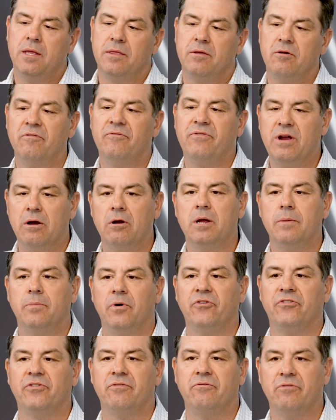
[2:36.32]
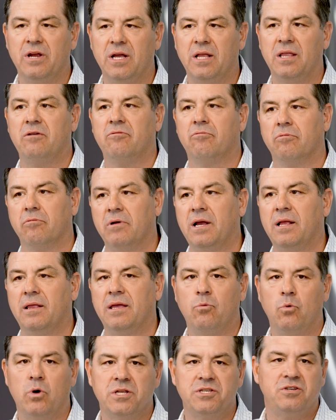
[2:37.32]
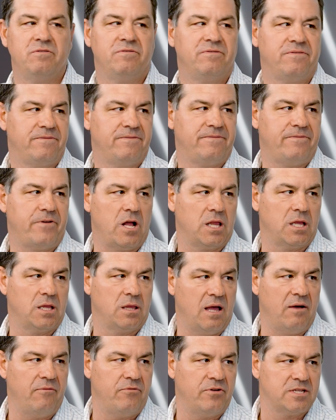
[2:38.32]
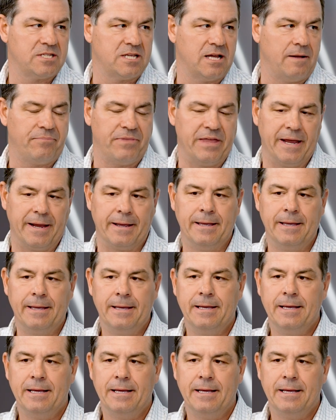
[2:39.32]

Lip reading: are variables, and really, once you fall in love with something,